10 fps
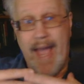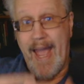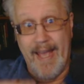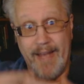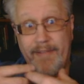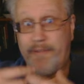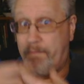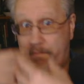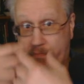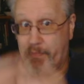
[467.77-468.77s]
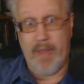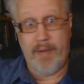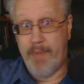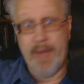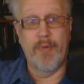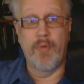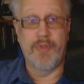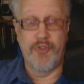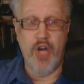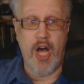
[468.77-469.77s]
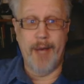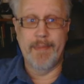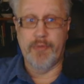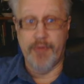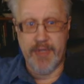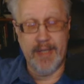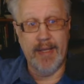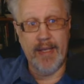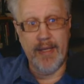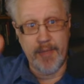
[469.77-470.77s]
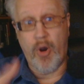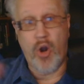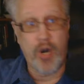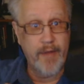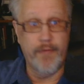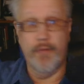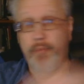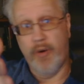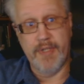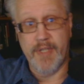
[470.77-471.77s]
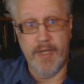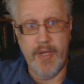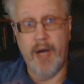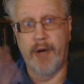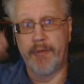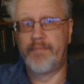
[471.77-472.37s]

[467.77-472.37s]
And people with jobs were suddenly departing for parts unknown.